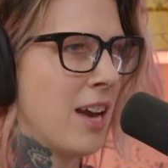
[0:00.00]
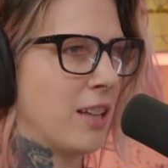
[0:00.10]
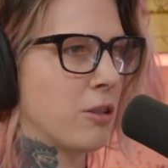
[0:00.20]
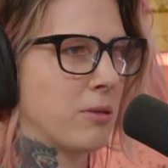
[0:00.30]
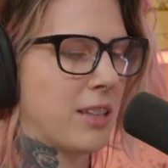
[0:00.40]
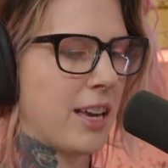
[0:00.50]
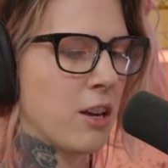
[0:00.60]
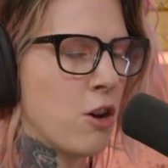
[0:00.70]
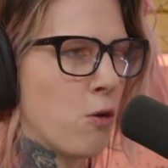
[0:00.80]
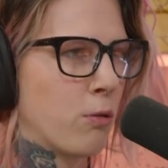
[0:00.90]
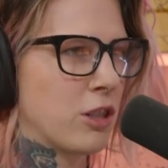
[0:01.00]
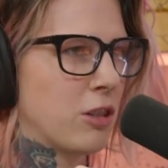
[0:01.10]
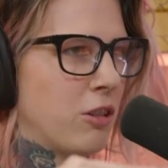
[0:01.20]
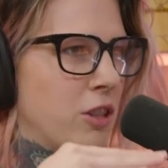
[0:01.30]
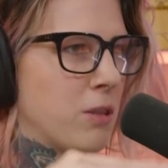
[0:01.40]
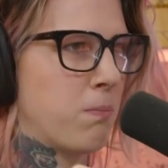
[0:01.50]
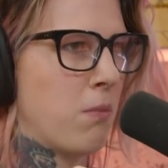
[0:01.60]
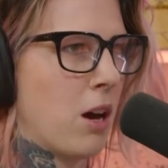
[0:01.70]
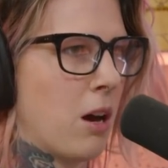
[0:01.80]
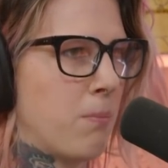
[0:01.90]
And so it's like we're still in this
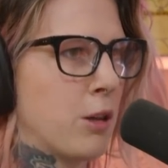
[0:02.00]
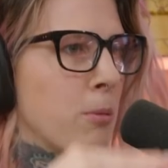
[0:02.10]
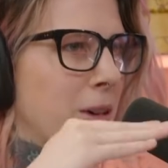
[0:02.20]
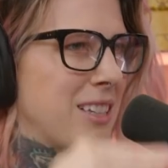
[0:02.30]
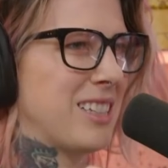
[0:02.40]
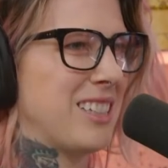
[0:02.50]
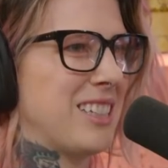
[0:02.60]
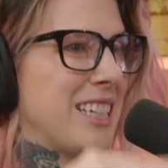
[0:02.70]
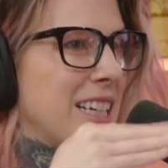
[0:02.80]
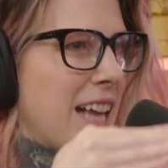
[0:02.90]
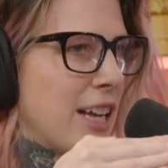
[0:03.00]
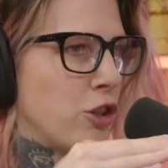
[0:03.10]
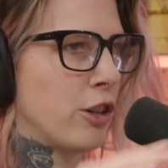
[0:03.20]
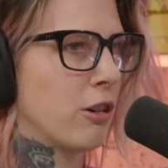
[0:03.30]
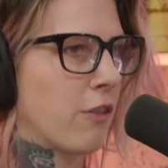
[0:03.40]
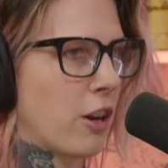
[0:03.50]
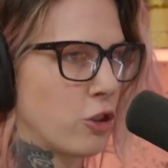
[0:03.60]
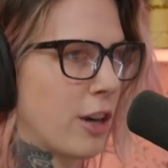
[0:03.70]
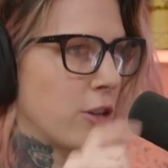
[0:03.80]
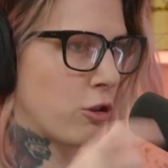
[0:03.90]
pubescent teenage year of
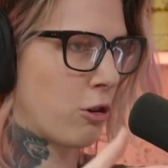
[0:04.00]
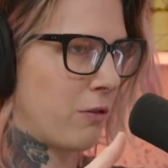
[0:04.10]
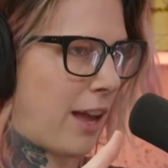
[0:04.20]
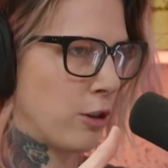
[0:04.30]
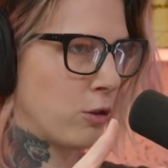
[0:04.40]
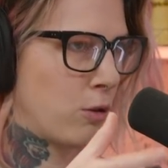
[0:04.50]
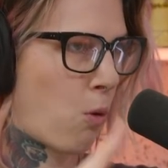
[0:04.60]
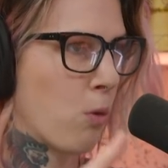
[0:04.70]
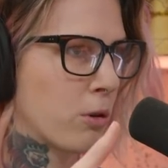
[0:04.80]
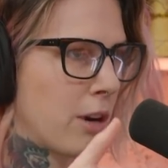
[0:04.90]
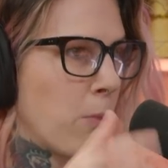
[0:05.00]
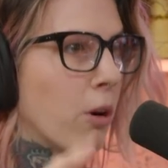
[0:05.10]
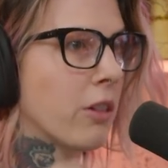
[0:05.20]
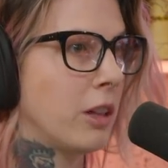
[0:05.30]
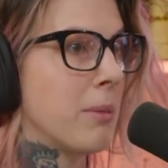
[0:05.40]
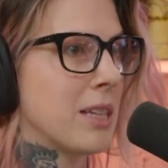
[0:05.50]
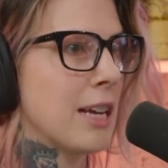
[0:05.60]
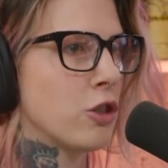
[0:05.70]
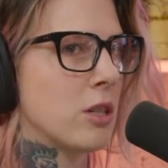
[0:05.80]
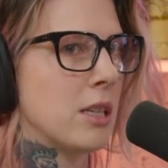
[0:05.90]
trying to turn that corner. And one of the
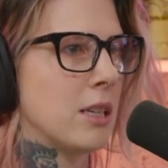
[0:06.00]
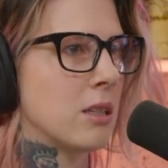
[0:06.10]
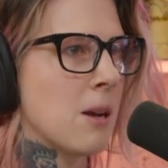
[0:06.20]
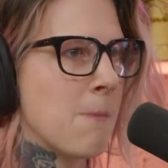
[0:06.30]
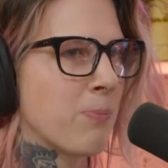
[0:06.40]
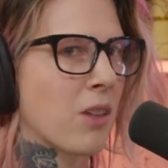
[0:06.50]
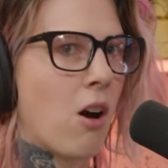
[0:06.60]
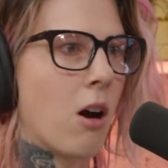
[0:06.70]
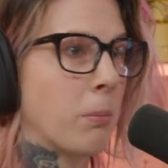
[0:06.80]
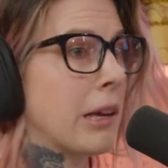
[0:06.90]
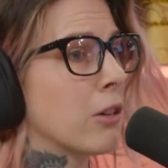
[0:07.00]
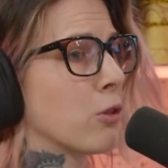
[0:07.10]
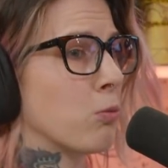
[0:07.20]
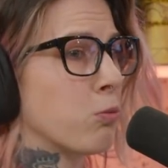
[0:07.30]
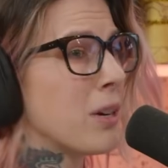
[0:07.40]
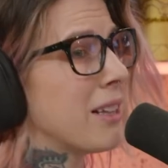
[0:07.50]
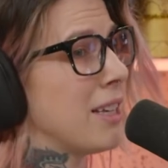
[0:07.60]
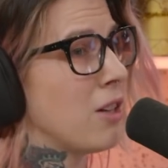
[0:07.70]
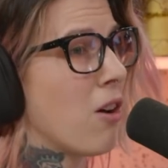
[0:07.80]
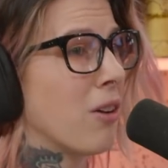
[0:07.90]
limitations is our players are really
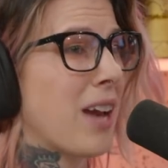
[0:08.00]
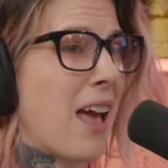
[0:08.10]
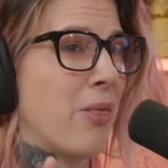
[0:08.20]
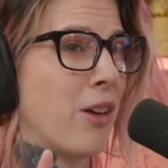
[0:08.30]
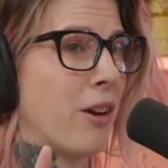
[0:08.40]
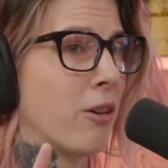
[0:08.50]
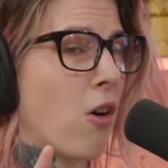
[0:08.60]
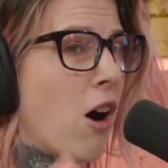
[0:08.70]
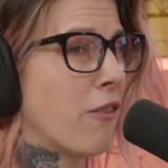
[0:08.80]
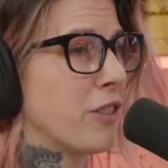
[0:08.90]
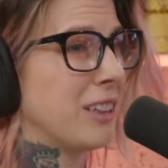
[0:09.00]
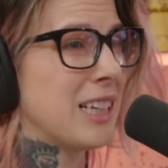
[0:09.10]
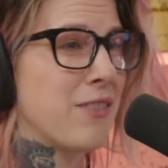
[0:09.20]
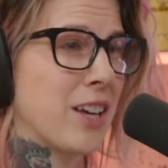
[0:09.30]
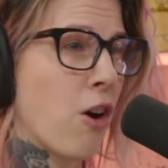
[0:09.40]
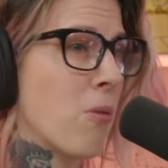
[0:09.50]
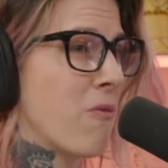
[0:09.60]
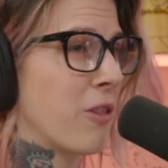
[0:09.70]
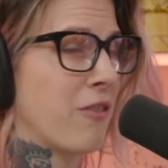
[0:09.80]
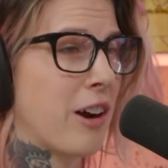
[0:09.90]
young and they're often leaving
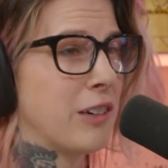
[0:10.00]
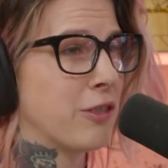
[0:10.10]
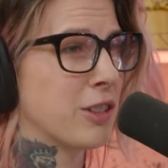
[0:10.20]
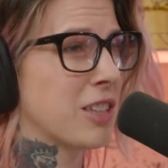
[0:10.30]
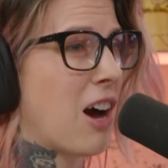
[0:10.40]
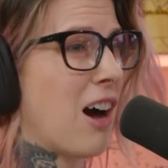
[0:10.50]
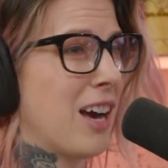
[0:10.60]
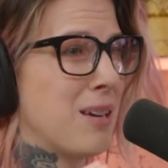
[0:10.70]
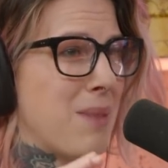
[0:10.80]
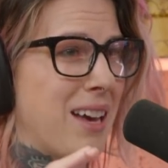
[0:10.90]
home for the very first time.